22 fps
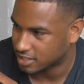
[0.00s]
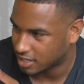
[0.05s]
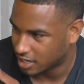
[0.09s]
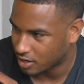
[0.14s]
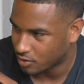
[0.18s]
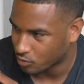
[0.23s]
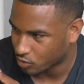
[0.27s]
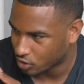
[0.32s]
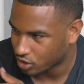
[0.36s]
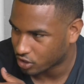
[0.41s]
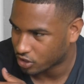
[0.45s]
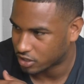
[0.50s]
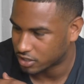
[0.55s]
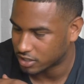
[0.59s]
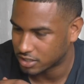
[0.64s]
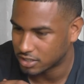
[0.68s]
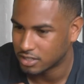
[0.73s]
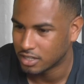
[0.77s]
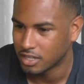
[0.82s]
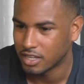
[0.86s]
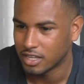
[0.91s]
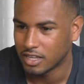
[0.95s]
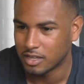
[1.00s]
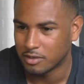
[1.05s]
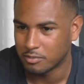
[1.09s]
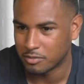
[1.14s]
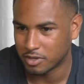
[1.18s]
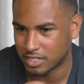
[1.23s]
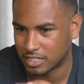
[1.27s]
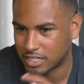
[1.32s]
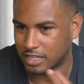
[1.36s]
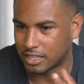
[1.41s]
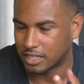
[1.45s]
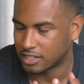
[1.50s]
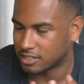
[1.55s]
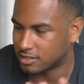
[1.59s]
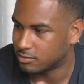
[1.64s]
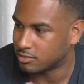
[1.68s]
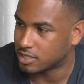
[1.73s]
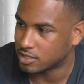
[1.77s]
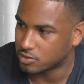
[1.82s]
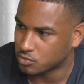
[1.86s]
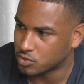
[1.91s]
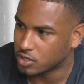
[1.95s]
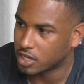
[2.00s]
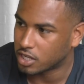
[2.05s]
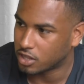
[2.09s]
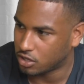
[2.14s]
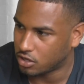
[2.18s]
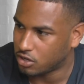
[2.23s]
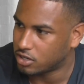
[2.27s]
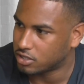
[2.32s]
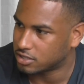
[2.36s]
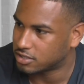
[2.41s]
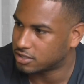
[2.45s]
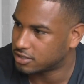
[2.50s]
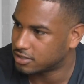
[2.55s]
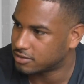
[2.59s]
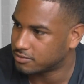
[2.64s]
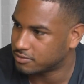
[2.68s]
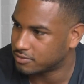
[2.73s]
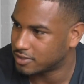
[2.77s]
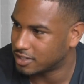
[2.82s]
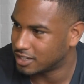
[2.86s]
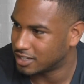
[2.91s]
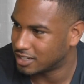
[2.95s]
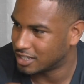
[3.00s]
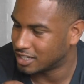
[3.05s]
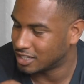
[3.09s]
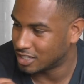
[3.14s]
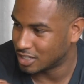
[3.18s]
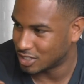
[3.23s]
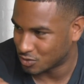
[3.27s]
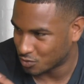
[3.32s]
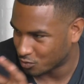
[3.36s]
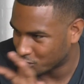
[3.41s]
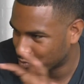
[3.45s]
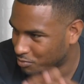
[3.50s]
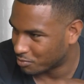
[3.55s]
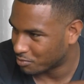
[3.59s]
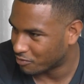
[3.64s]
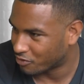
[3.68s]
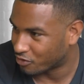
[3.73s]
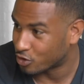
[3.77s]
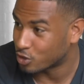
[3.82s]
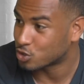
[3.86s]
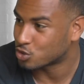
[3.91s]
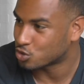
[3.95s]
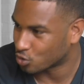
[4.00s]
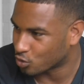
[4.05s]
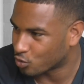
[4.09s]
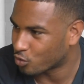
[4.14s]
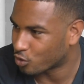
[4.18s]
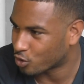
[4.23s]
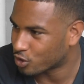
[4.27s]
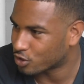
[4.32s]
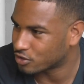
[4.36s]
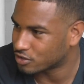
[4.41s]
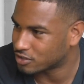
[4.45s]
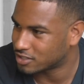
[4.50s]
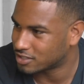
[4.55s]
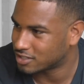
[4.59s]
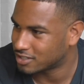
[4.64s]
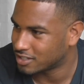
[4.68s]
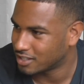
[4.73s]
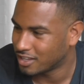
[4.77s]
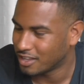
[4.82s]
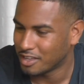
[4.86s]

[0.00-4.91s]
how I work on it, because I think sometimes we get lost in these virtual worlds.